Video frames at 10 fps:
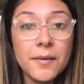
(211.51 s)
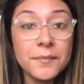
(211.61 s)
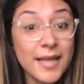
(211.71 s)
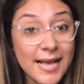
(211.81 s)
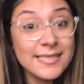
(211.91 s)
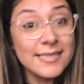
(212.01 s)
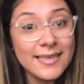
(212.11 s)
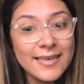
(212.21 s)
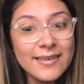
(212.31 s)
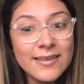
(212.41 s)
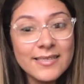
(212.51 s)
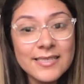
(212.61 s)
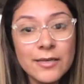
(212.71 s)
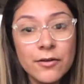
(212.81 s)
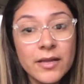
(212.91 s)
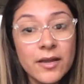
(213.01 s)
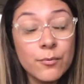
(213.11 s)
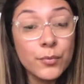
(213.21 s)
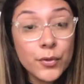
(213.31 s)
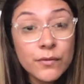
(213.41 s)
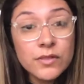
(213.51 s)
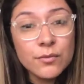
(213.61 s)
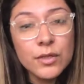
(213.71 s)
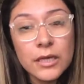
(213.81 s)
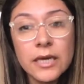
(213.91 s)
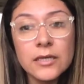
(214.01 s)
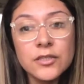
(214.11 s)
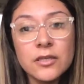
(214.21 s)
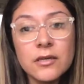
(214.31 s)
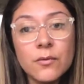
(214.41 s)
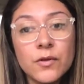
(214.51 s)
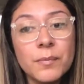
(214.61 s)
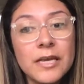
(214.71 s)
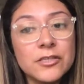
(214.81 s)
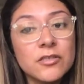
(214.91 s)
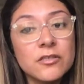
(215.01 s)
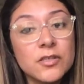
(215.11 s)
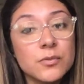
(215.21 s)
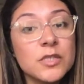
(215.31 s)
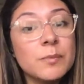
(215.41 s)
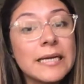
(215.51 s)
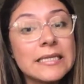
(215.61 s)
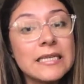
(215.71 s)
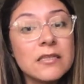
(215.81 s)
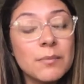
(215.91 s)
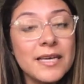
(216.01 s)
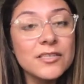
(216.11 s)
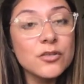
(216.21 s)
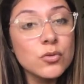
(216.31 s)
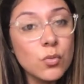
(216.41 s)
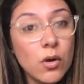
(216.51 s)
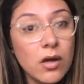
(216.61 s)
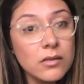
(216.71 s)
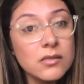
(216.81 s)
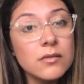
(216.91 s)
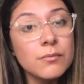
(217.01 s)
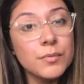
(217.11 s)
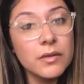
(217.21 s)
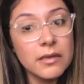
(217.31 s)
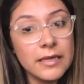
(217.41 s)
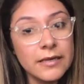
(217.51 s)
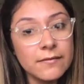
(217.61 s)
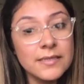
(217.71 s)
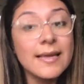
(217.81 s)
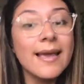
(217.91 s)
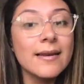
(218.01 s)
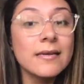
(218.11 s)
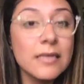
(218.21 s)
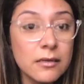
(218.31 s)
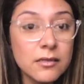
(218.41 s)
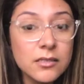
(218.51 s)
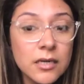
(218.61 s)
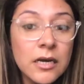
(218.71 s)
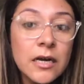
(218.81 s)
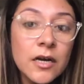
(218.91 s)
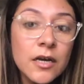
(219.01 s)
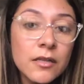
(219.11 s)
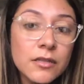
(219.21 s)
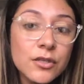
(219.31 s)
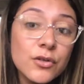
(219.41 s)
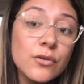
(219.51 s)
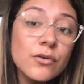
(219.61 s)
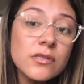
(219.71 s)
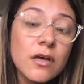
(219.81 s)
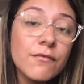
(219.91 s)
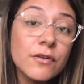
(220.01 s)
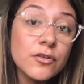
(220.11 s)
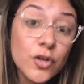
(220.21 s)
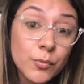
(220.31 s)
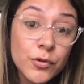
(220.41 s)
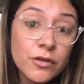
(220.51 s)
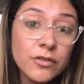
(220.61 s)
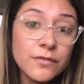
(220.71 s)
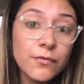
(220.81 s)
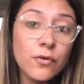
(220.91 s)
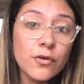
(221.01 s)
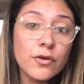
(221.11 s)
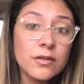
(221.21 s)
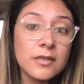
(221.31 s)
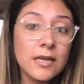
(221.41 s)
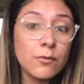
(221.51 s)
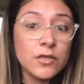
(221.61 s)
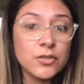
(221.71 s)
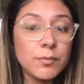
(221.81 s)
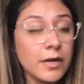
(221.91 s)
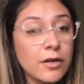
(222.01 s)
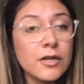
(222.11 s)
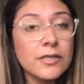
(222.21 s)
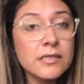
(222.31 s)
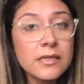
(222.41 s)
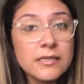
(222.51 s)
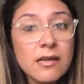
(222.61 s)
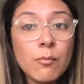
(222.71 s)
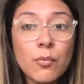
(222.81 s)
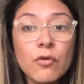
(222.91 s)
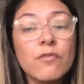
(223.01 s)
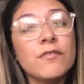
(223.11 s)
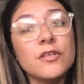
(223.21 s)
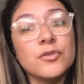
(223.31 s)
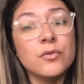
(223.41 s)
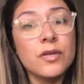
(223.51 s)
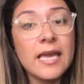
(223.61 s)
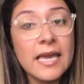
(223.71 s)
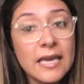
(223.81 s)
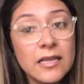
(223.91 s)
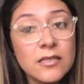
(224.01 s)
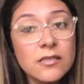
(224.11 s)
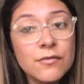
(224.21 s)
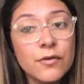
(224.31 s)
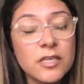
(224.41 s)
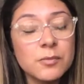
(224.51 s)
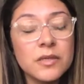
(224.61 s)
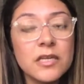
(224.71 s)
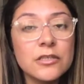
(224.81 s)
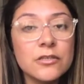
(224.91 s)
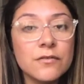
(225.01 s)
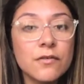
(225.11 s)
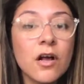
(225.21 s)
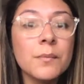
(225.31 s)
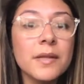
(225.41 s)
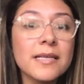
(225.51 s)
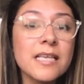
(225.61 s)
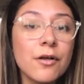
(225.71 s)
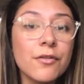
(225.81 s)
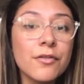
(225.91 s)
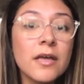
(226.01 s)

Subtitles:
Lastly, a skill that improves communication with patients is respecting the patient's wants, beliefs, and needs. The use of interpreters for language barriers, an example, visual aids for explanation of complex health